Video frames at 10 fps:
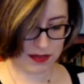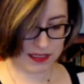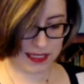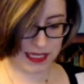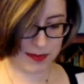
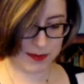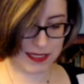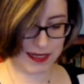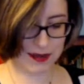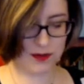As I keep
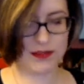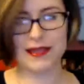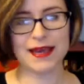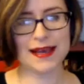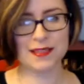saying, only
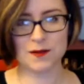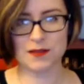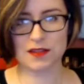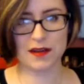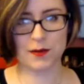the
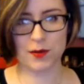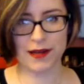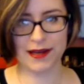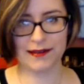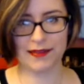assholes are going to
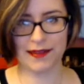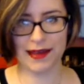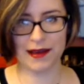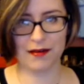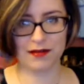point anything
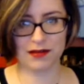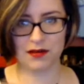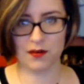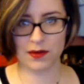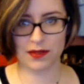out, and you
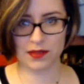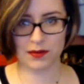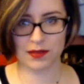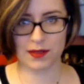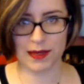don't want to deal
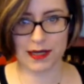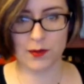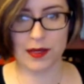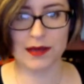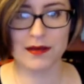with them
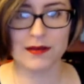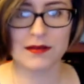anyway.